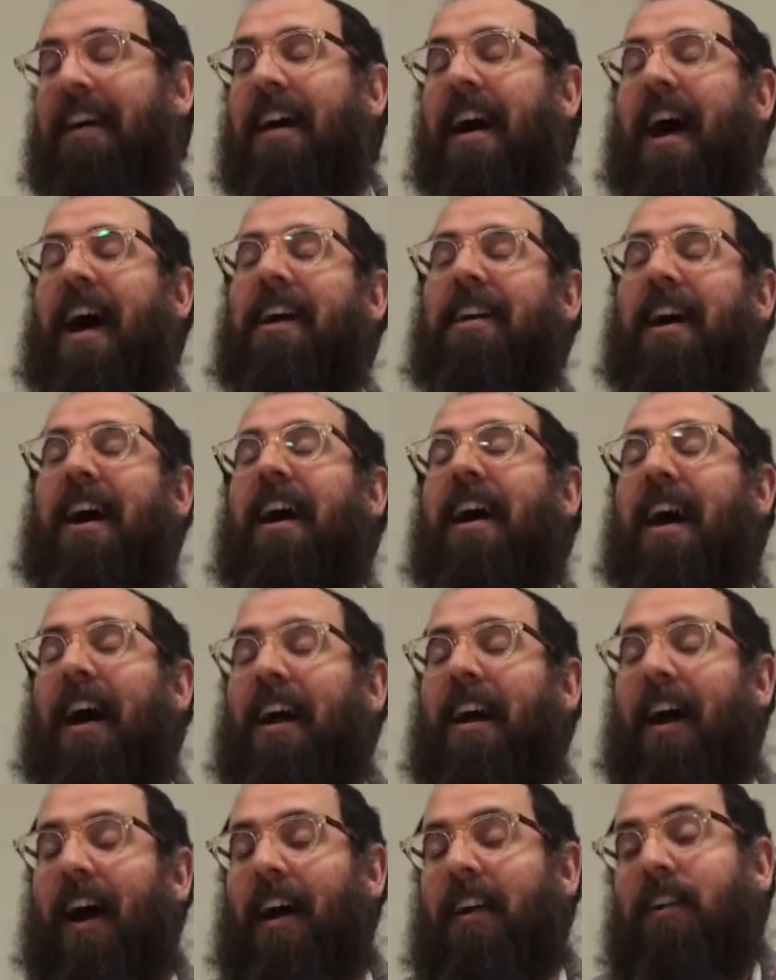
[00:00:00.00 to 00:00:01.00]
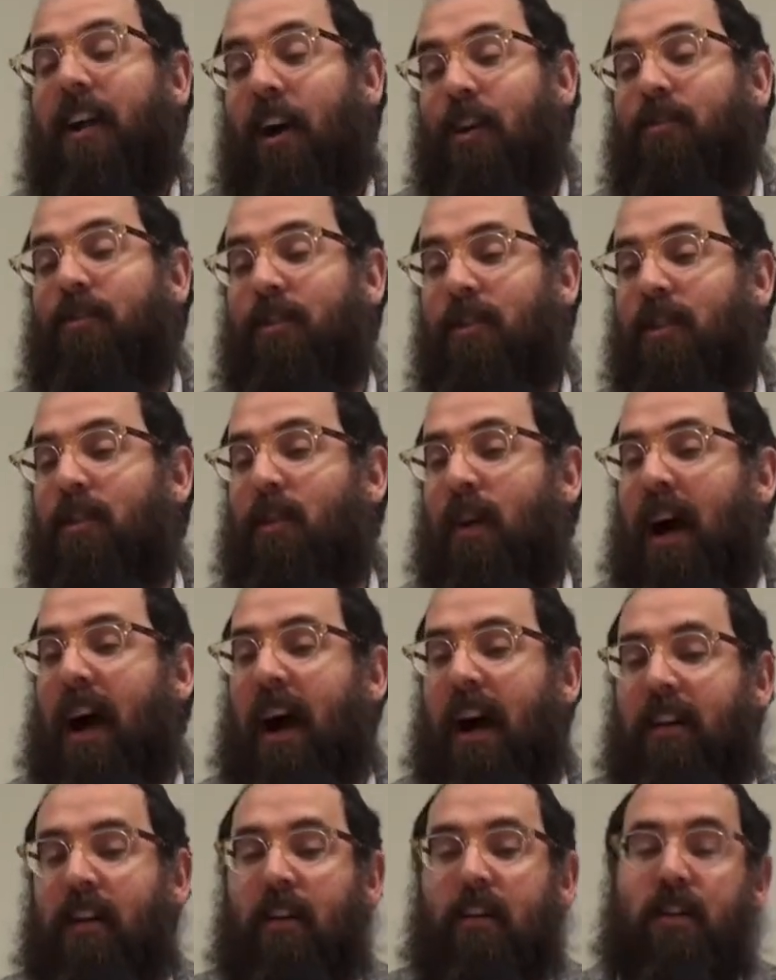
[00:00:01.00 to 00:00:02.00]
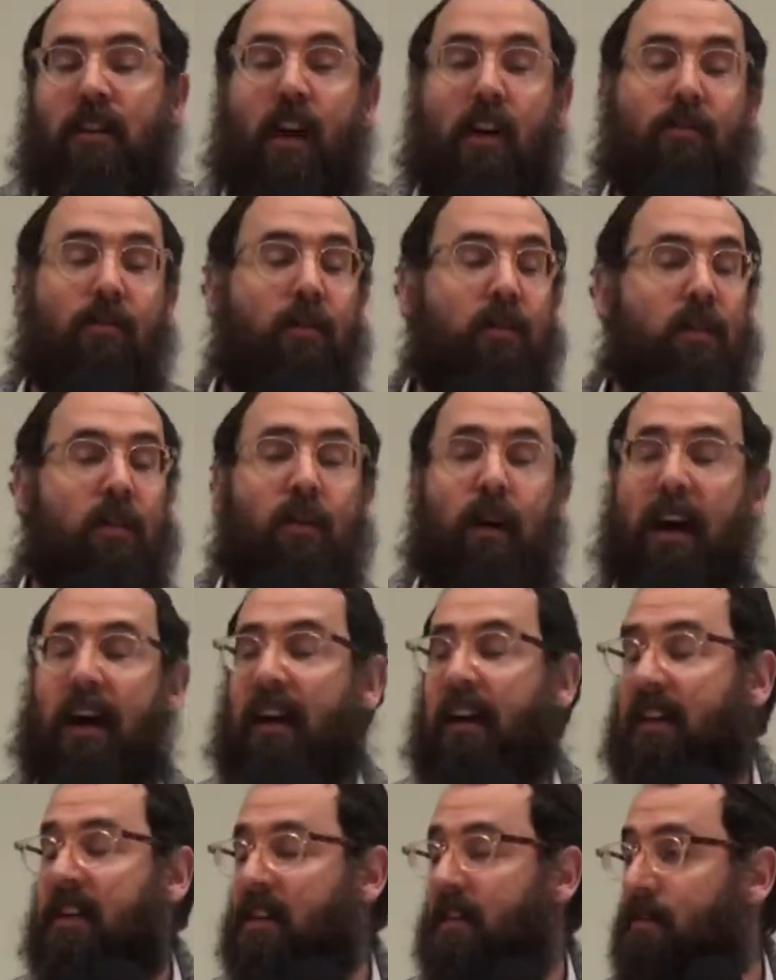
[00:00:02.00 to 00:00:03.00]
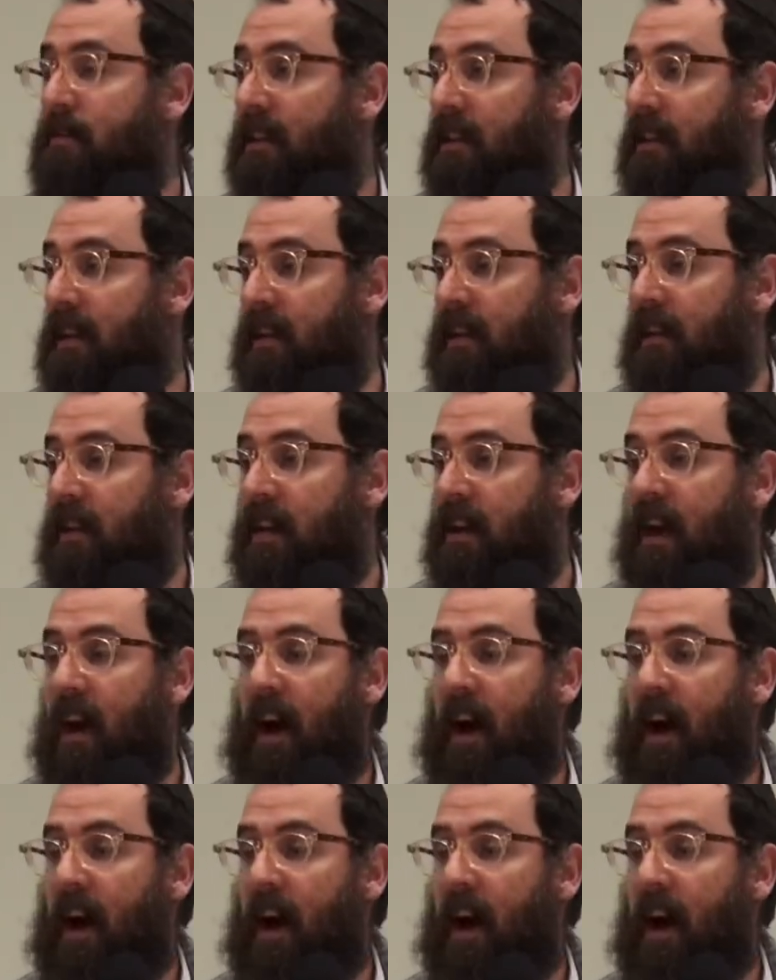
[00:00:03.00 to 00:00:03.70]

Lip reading: I know who you are. I don't know who you are intimately.